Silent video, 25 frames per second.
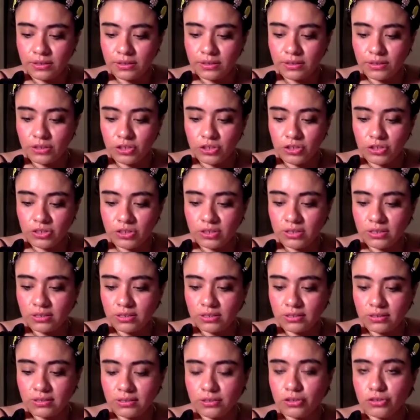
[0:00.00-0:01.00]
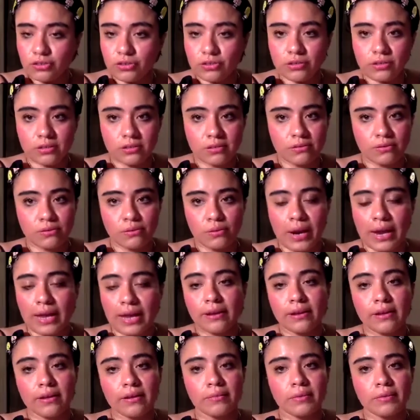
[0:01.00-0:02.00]
just
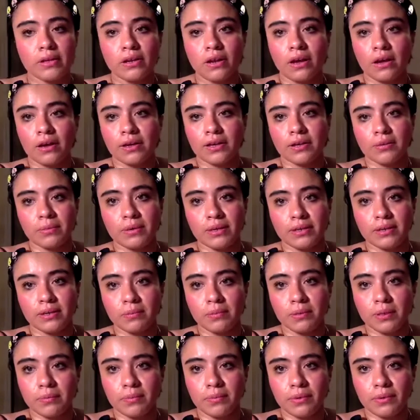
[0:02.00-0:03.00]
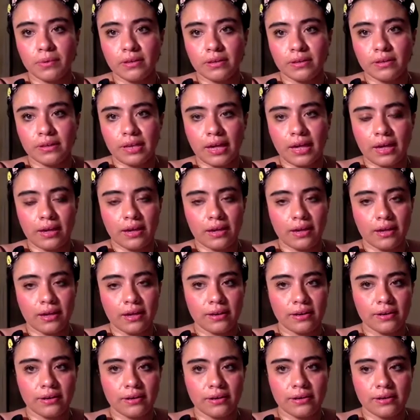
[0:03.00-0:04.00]
random undocumented people,
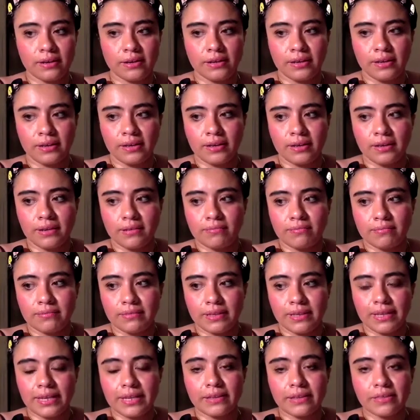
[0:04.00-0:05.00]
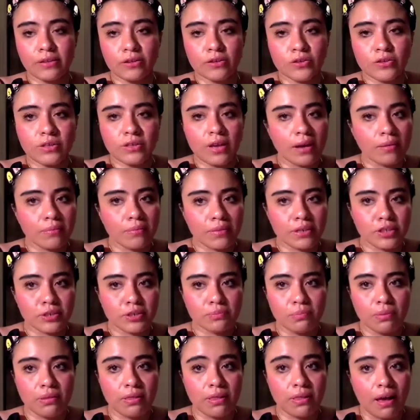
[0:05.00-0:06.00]
and like there's not much
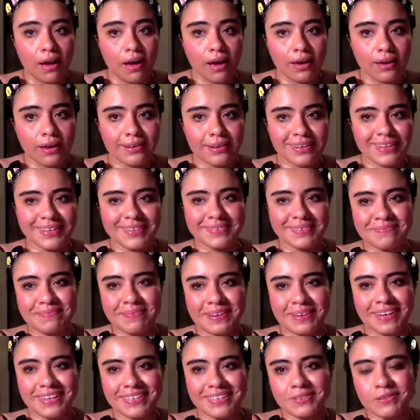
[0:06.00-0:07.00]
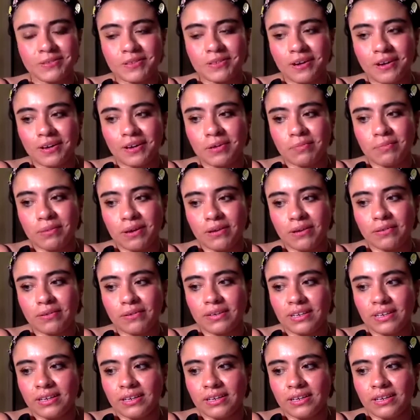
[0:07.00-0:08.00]
plot, but I do talk about
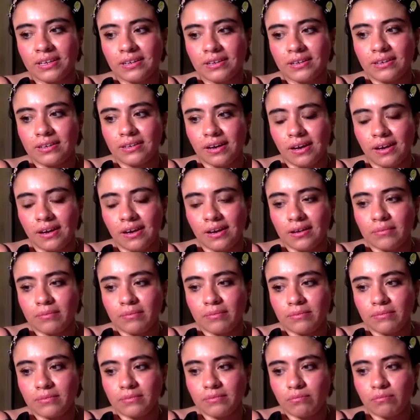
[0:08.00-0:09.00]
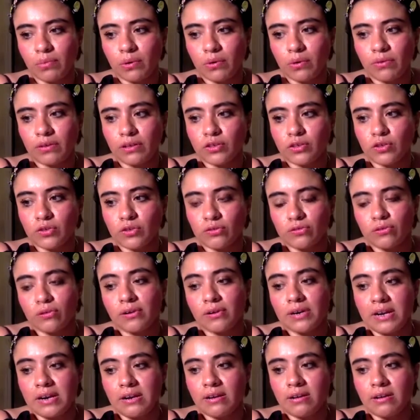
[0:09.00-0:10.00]
both
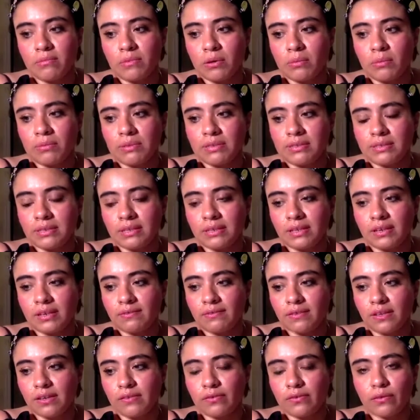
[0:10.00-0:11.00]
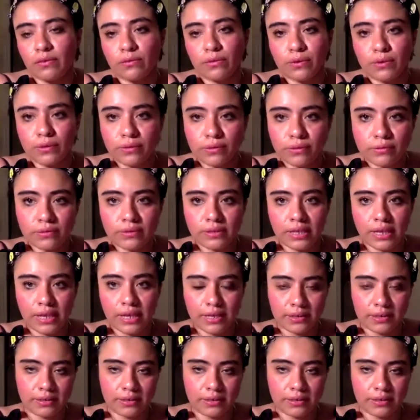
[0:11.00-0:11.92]
extraordinary moments that they've lived through, like